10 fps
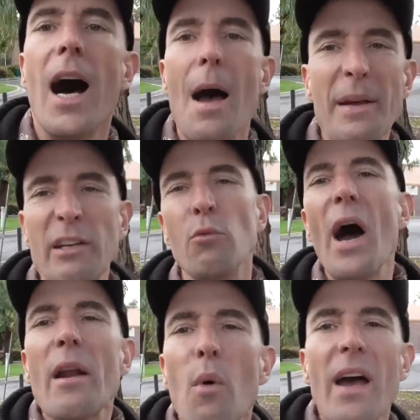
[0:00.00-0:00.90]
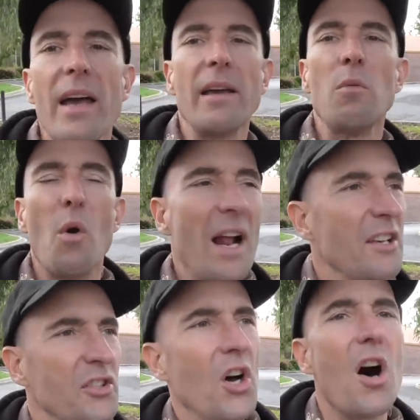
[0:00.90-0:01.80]
I mean, right away when
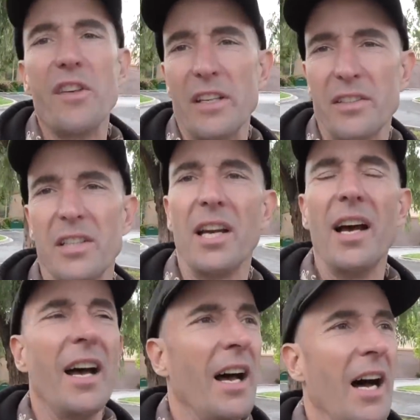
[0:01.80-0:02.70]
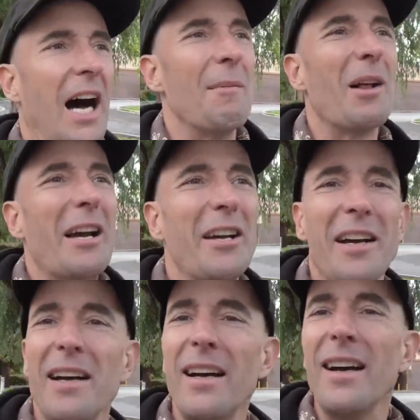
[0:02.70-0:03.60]
I saw this, I'm like,
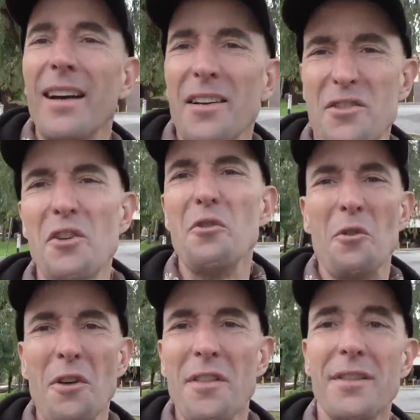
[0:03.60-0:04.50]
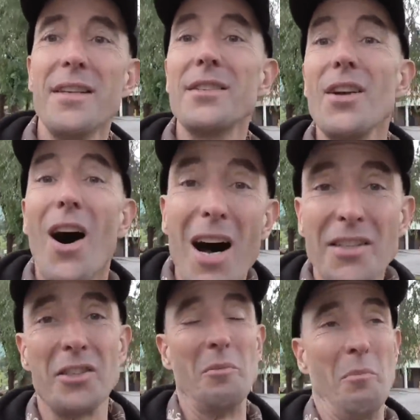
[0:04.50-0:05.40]
dude, this is
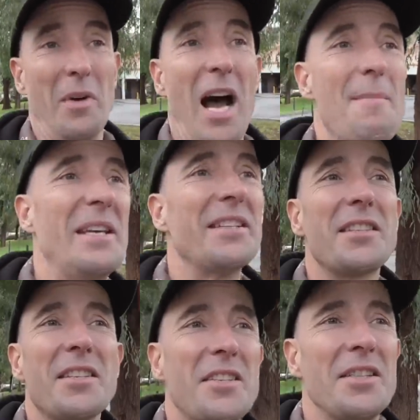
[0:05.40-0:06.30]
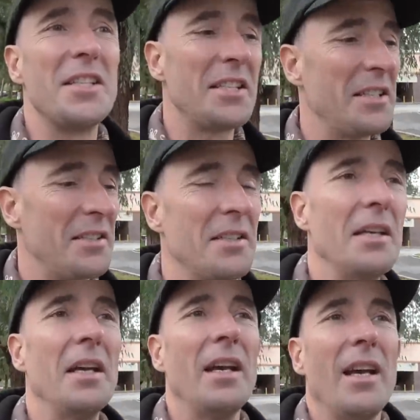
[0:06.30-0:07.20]
awesome. I mean, this is
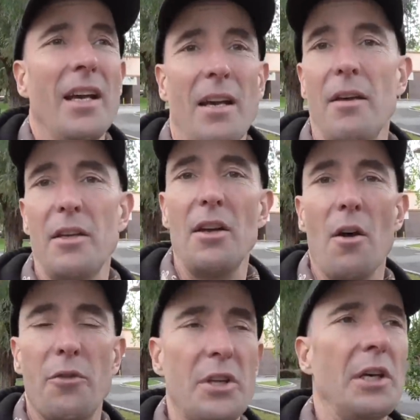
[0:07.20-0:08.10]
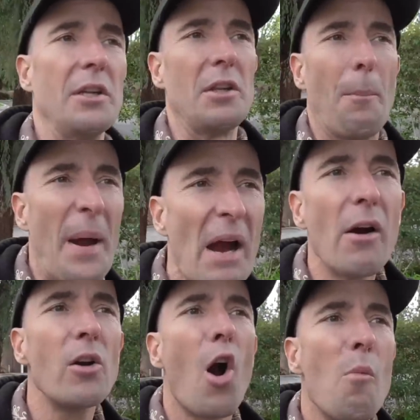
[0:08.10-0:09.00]
you know, the
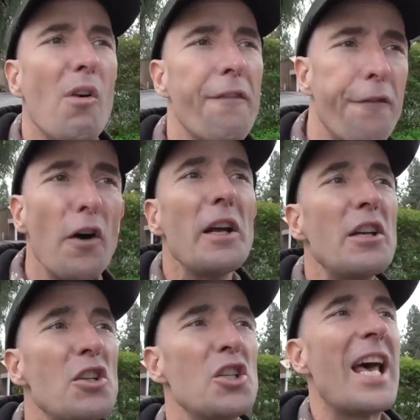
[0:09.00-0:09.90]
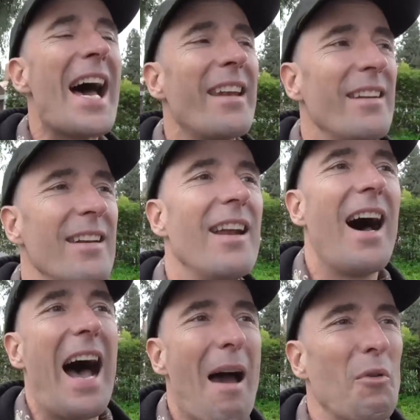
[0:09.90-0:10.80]
paranormal footage that
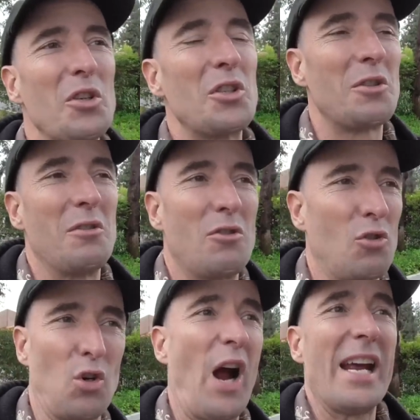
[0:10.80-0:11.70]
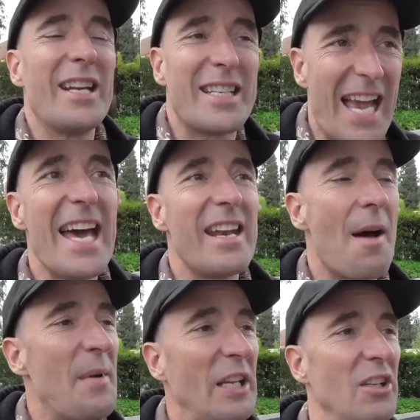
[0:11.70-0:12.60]
I was trying to get.
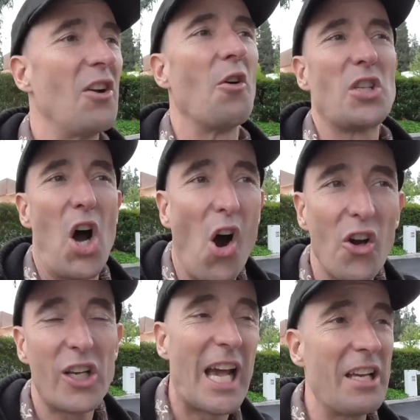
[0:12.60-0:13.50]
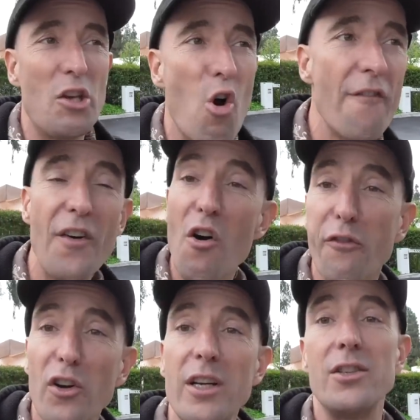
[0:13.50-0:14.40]
I mean, you know, it's hard to get
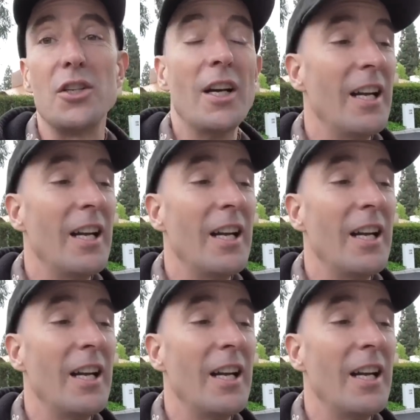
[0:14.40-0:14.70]
UFO footage.